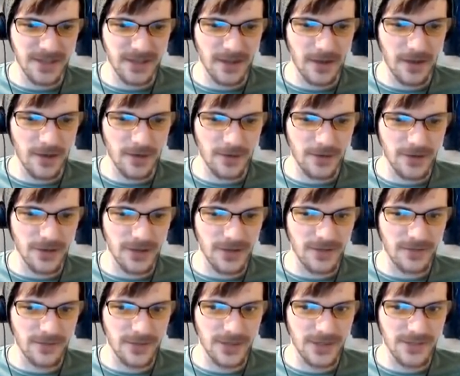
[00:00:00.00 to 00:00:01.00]
it? Oh god, I
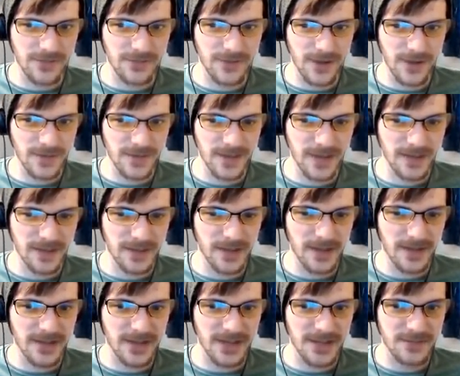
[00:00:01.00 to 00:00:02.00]
really fucked that
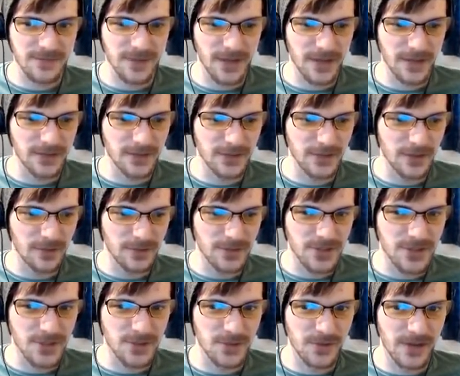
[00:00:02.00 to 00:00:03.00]
up. Okay, it's fine. Look, no one
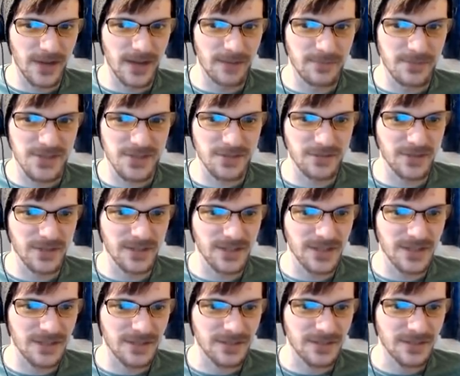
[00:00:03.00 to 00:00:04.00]
saw it. I'm still in the
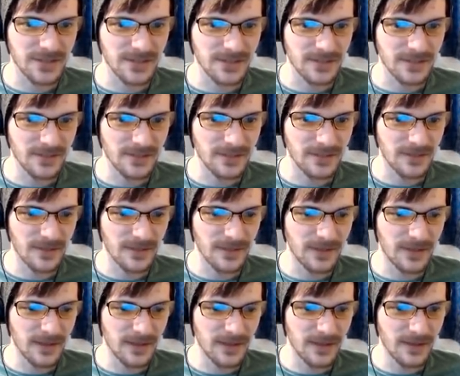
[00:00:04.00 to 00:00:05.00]
lead.
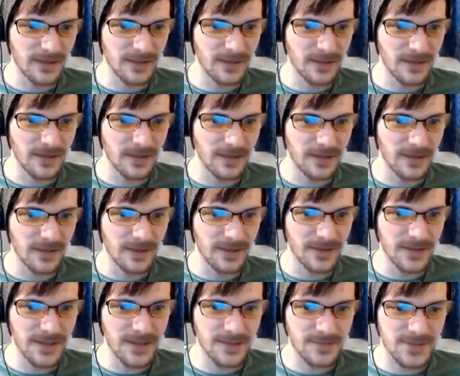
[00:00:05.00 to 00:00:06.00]
Uh,
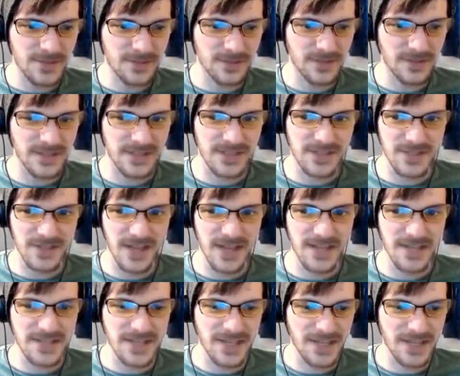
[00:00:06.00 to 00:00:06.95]
yeah, I'm still in the lead. He's like eight